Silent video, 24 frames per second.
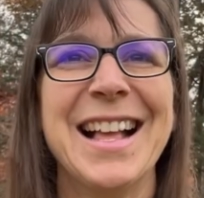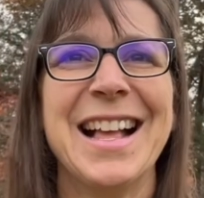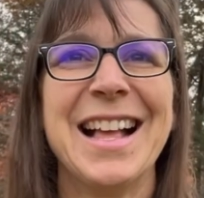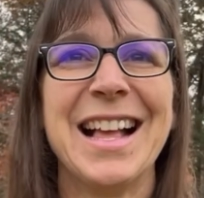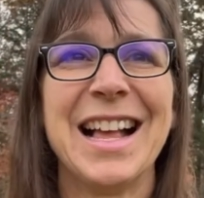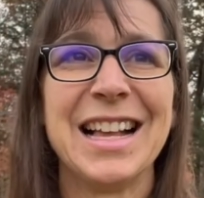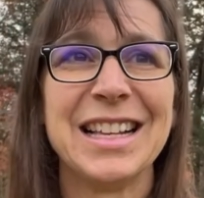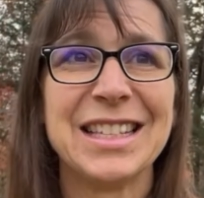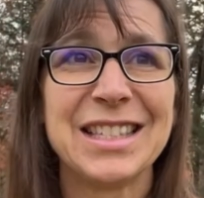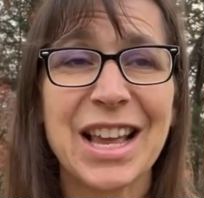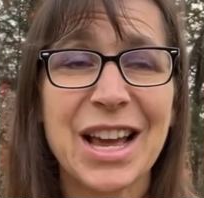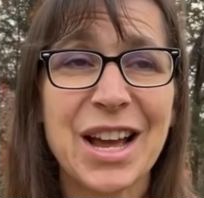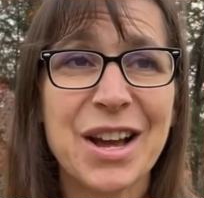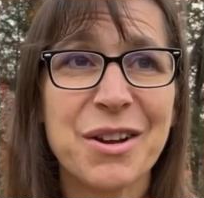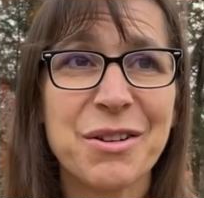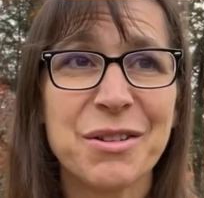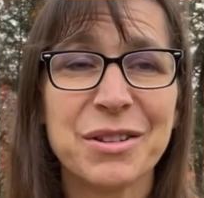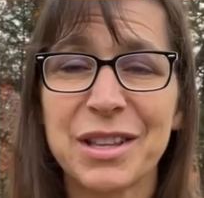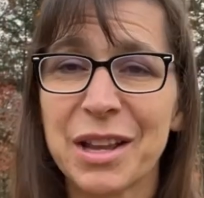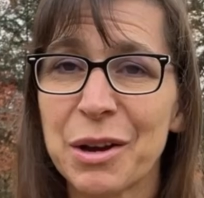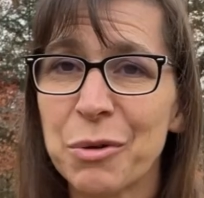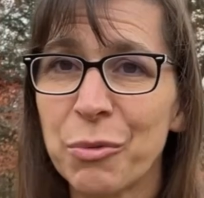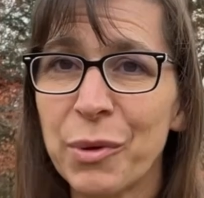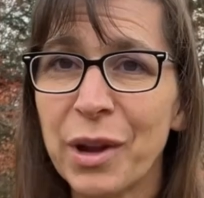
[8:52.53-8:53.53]
And so
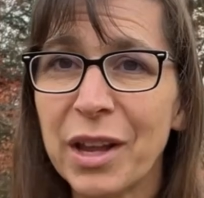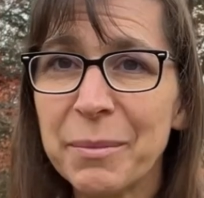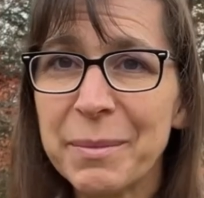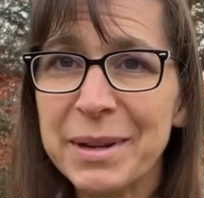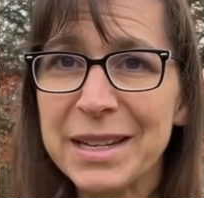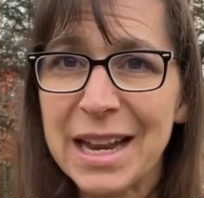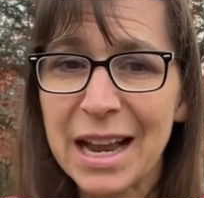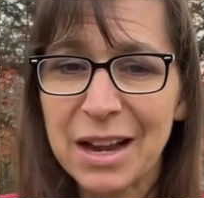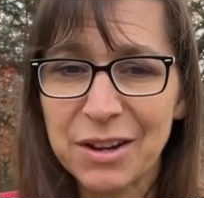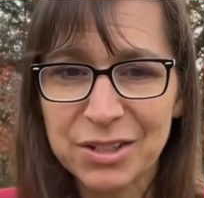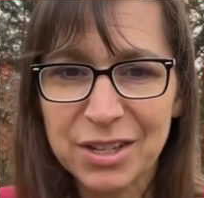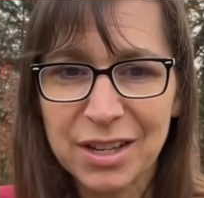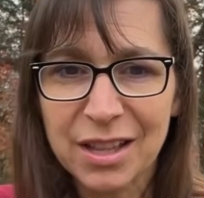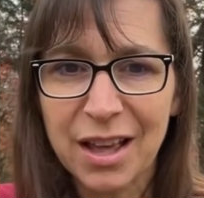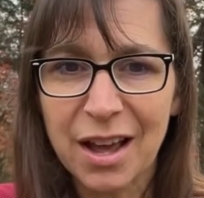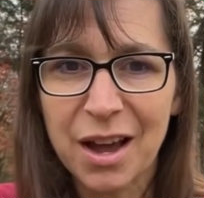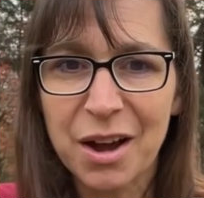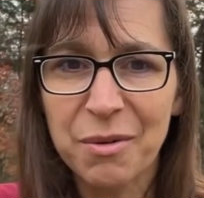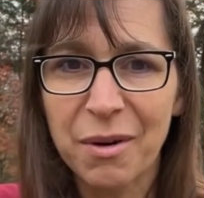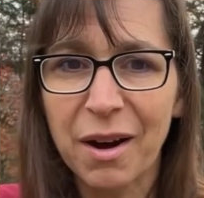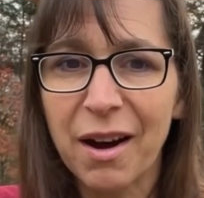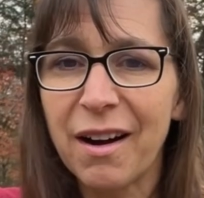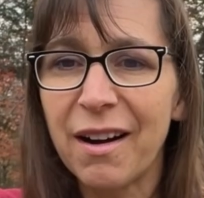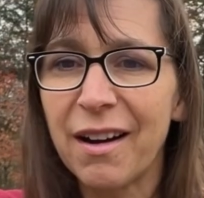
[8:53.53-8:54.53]
they wheeled me down to the
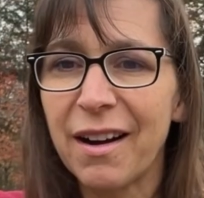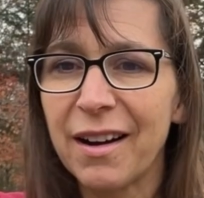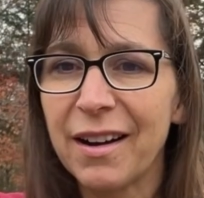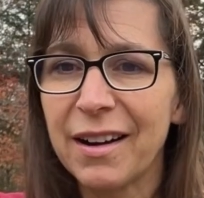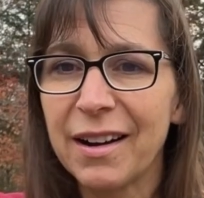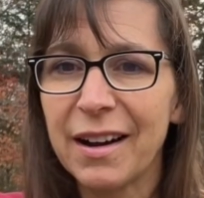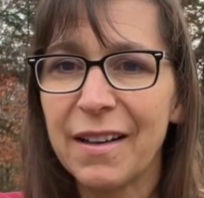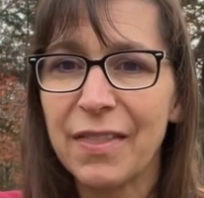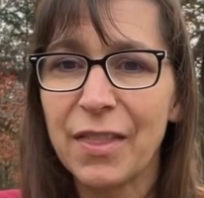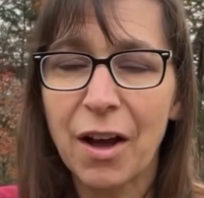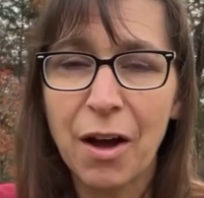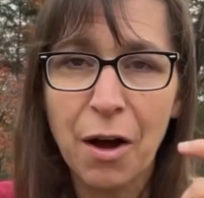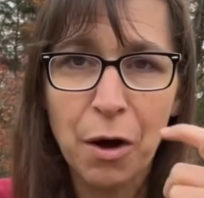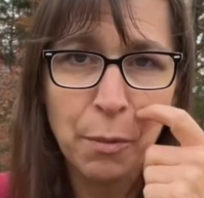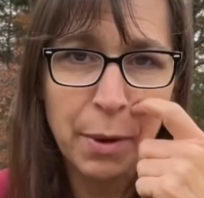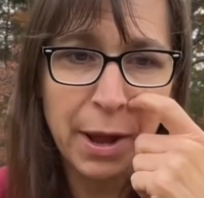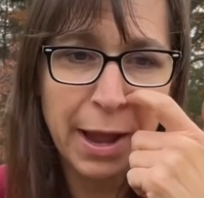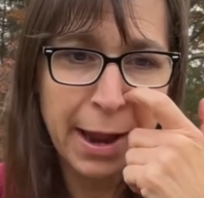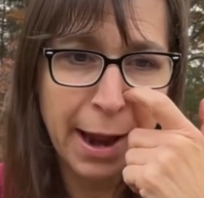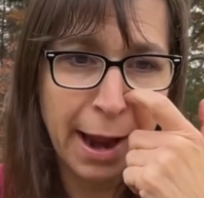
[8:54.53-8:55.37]
OR in the hallway.